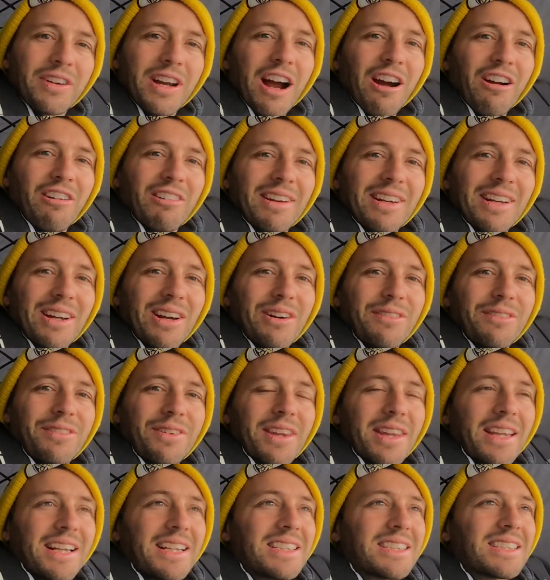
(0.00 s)
currently got for
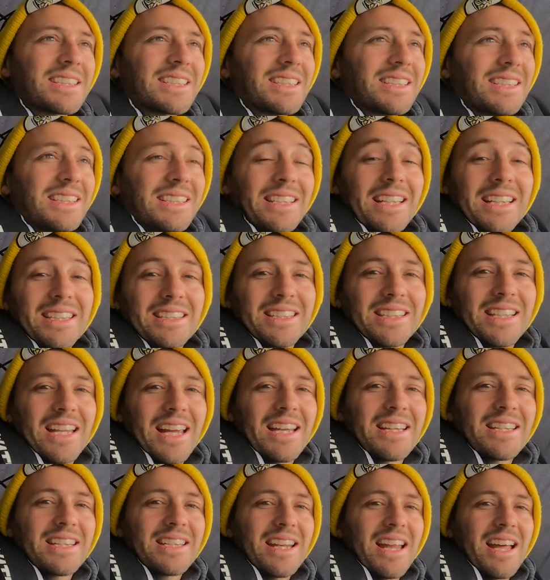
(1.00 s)
these yesterday
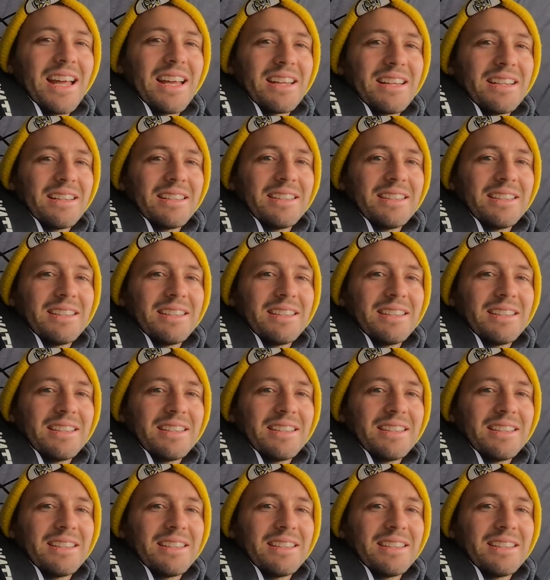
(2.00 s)
and today.